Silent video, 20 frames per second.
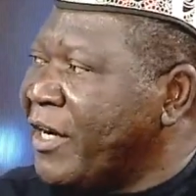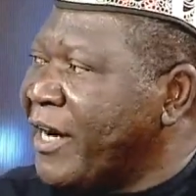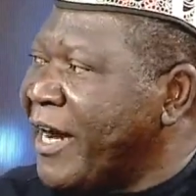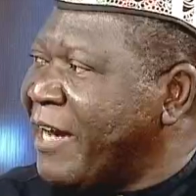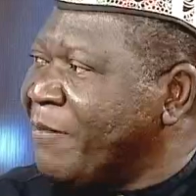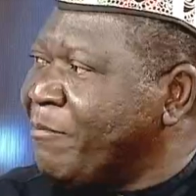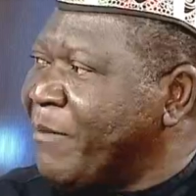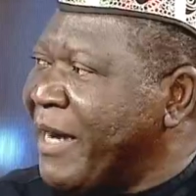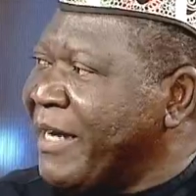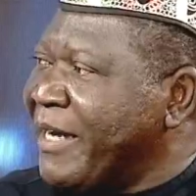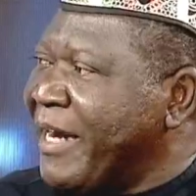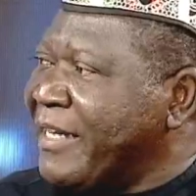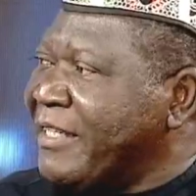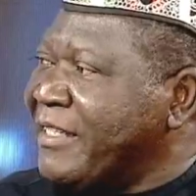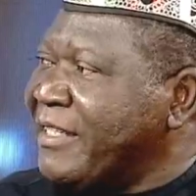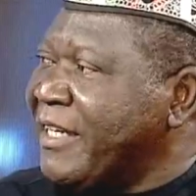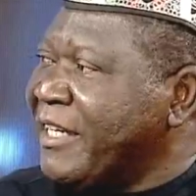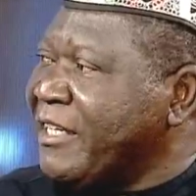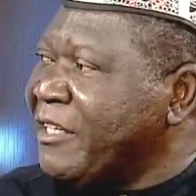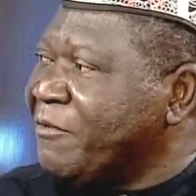And by
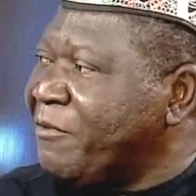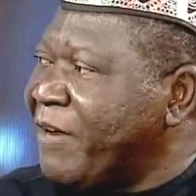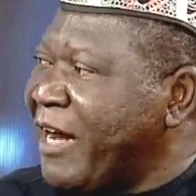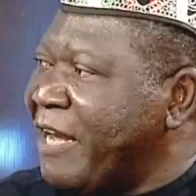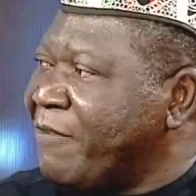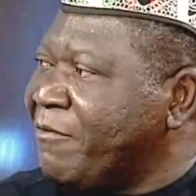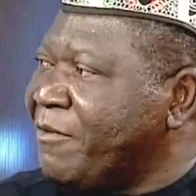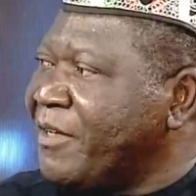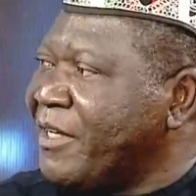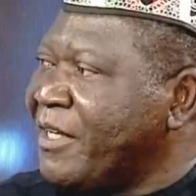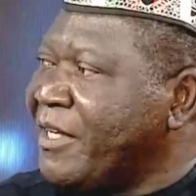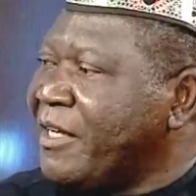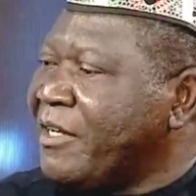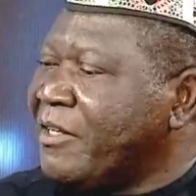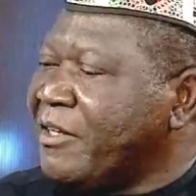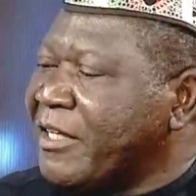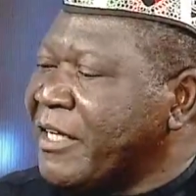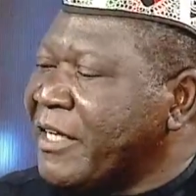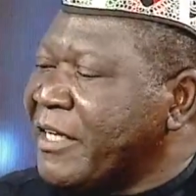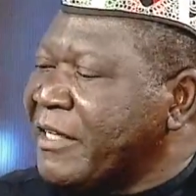1985,
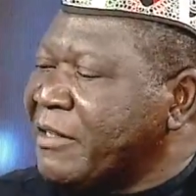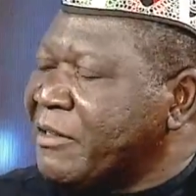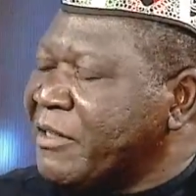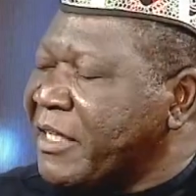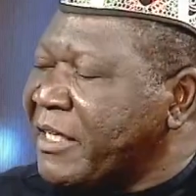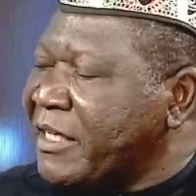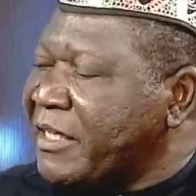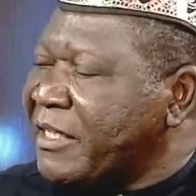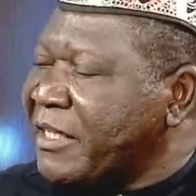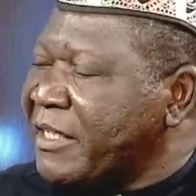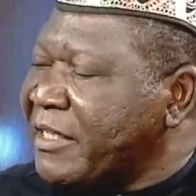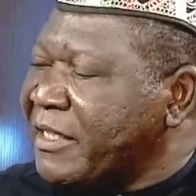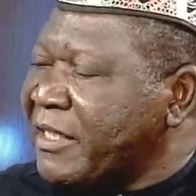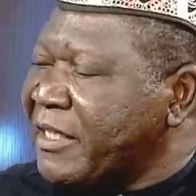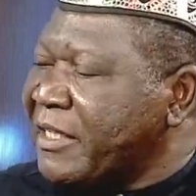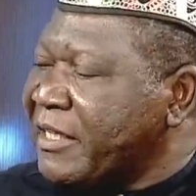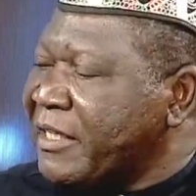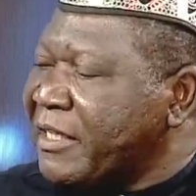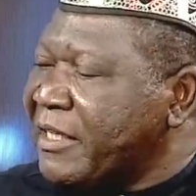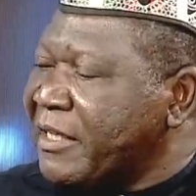
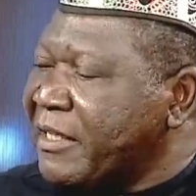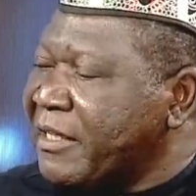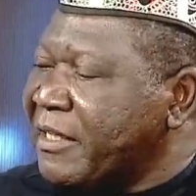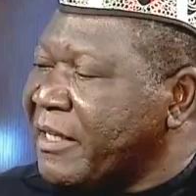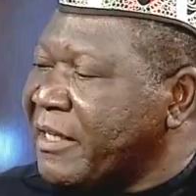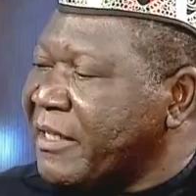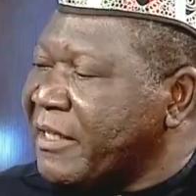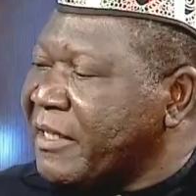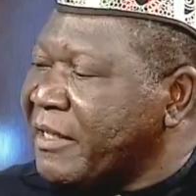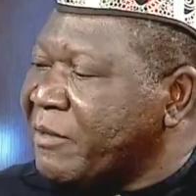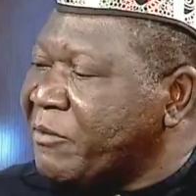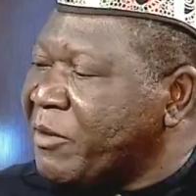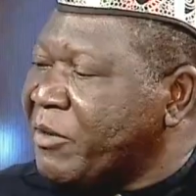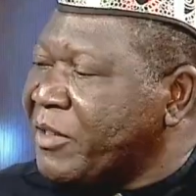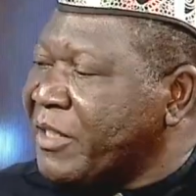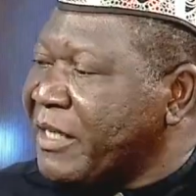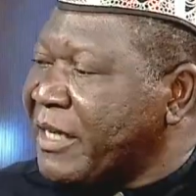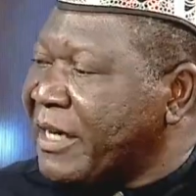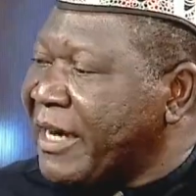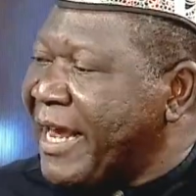the
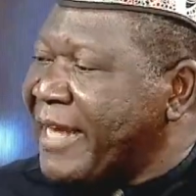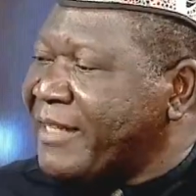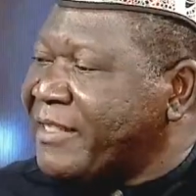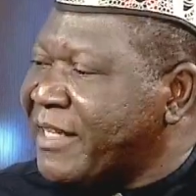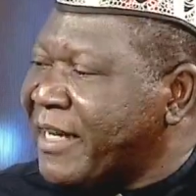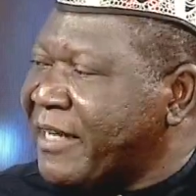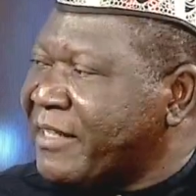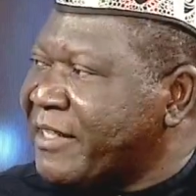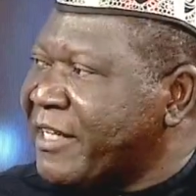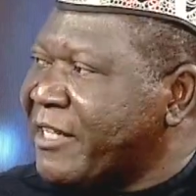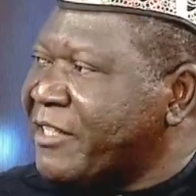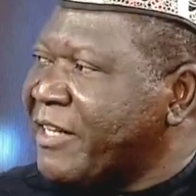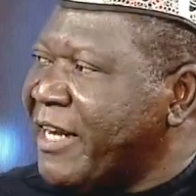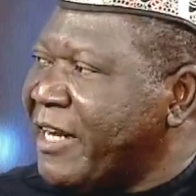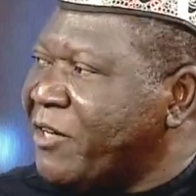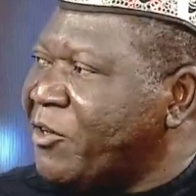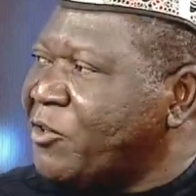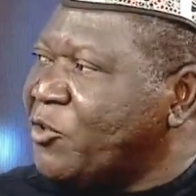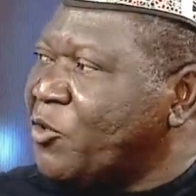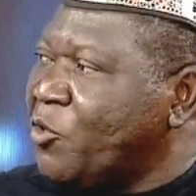class that says let
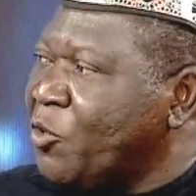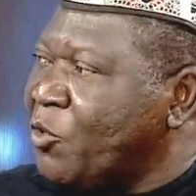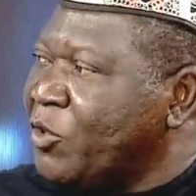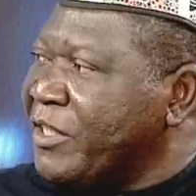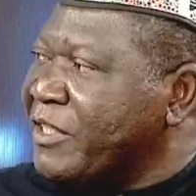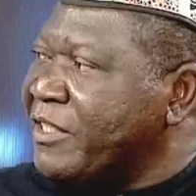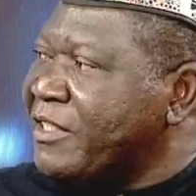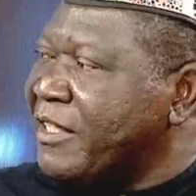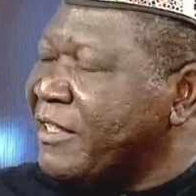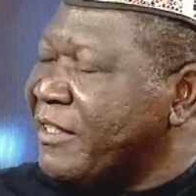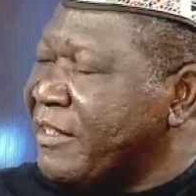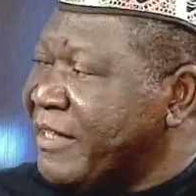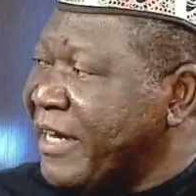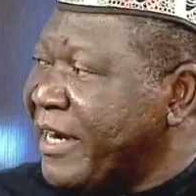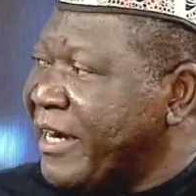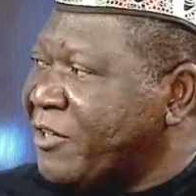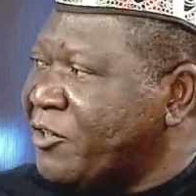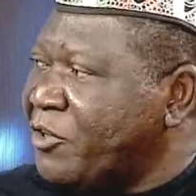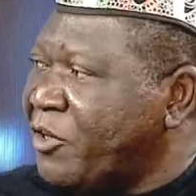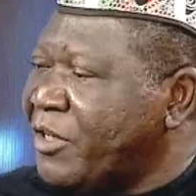us go this
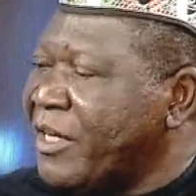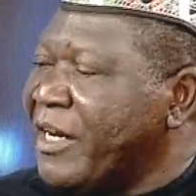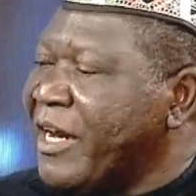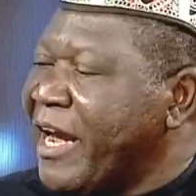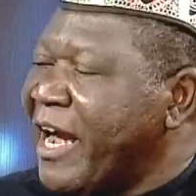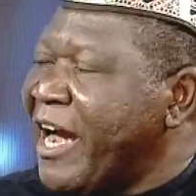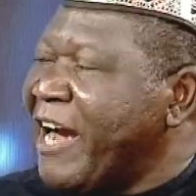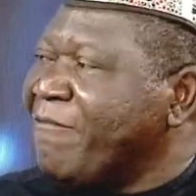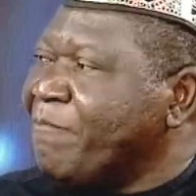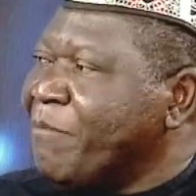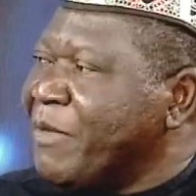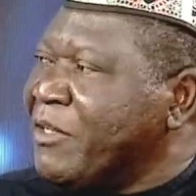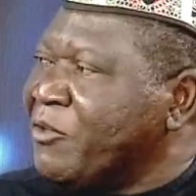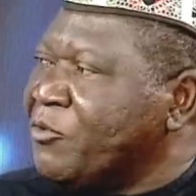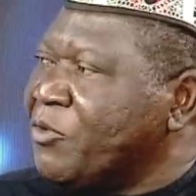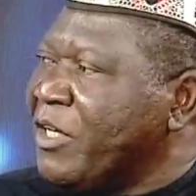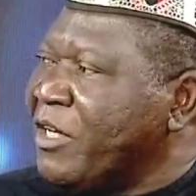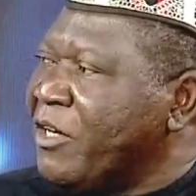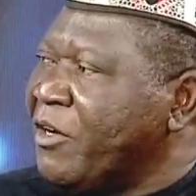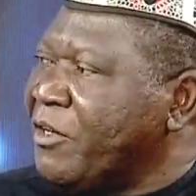direction have been
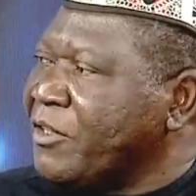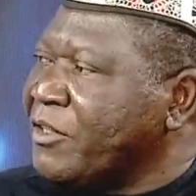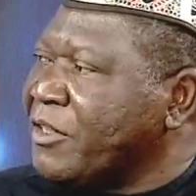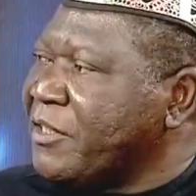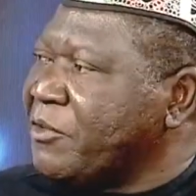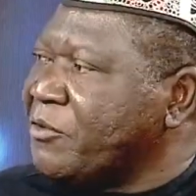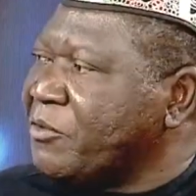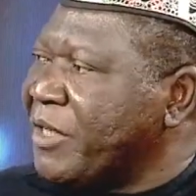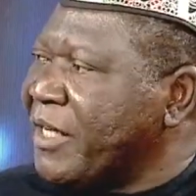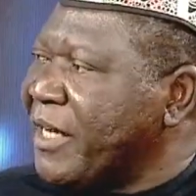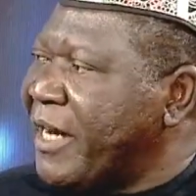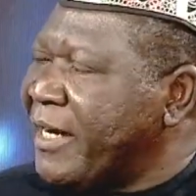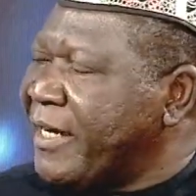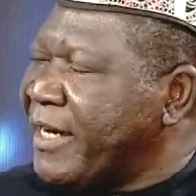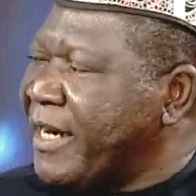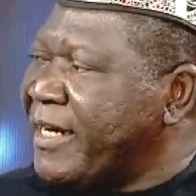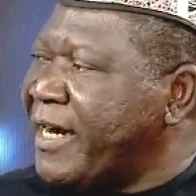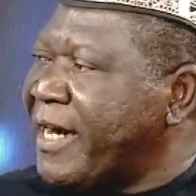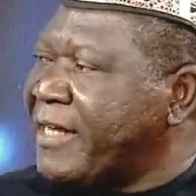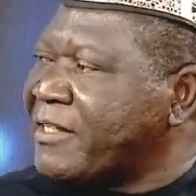ruling us till today, and that
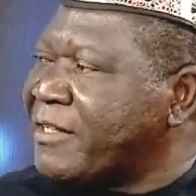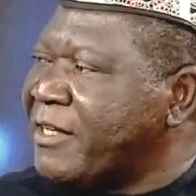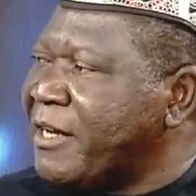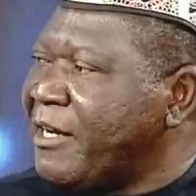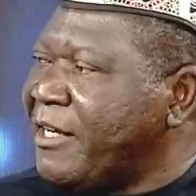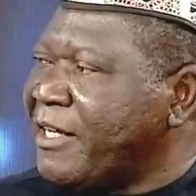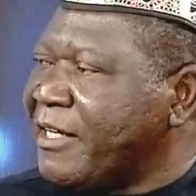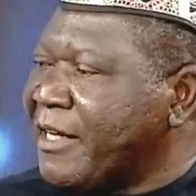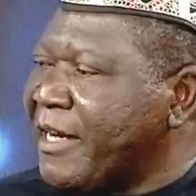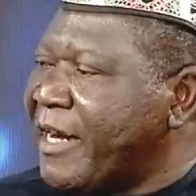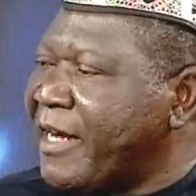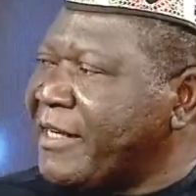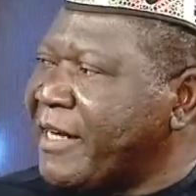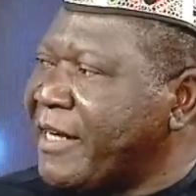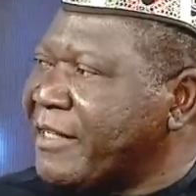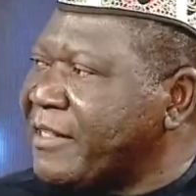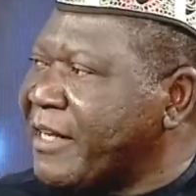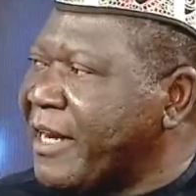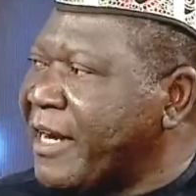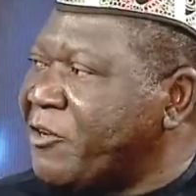
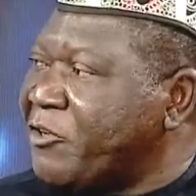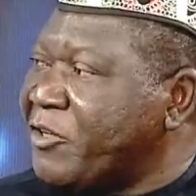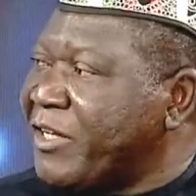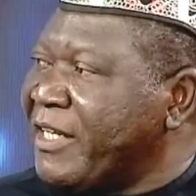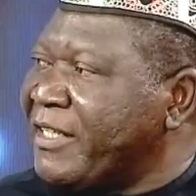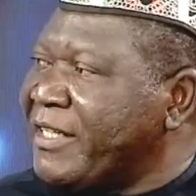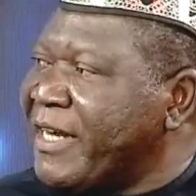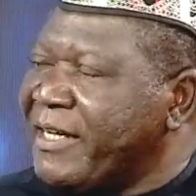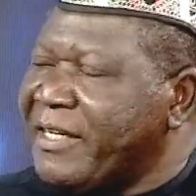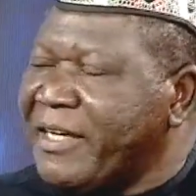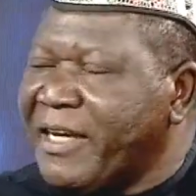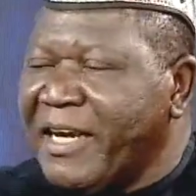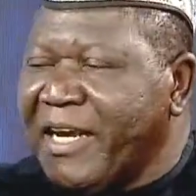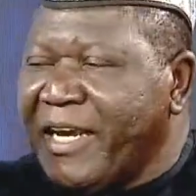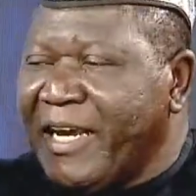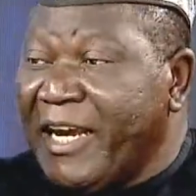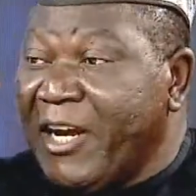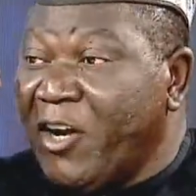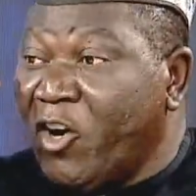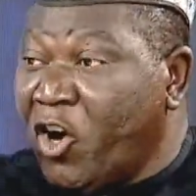has created
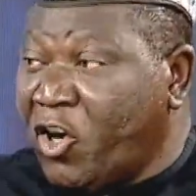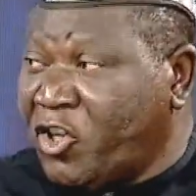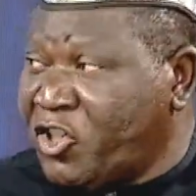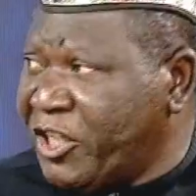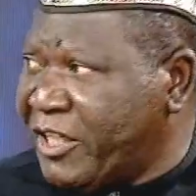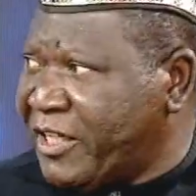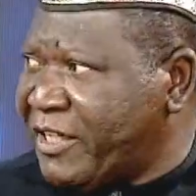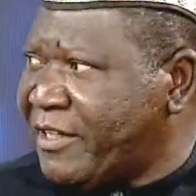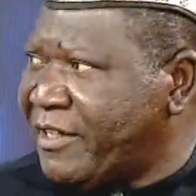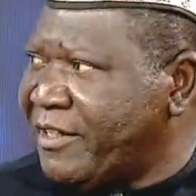a logic